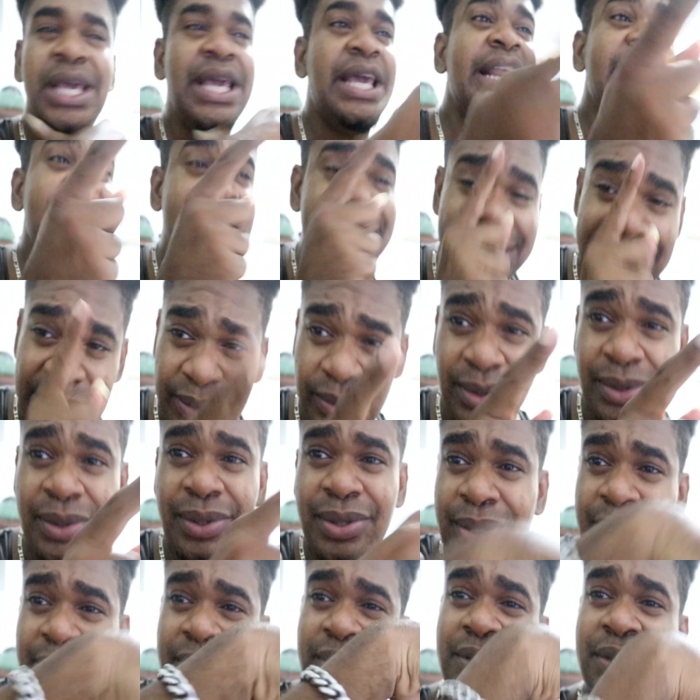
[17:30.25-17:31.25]
It is
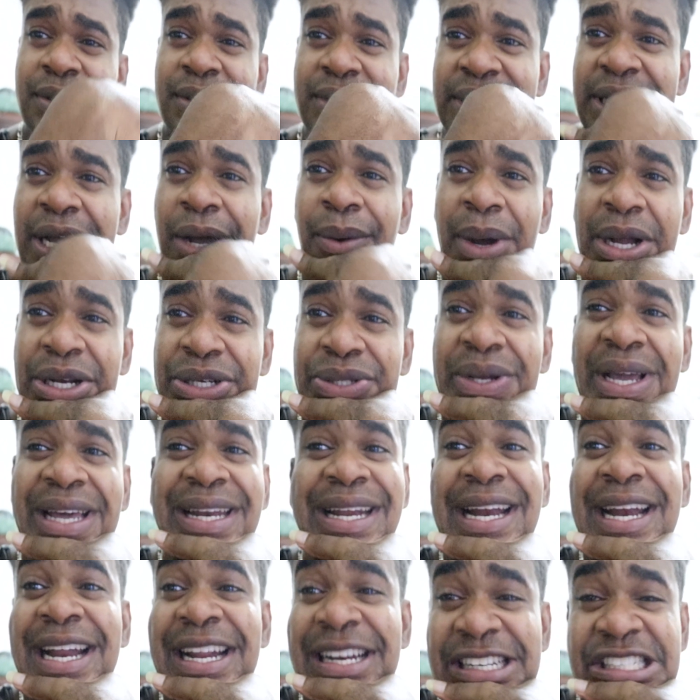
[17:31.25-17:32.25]
you that want to get an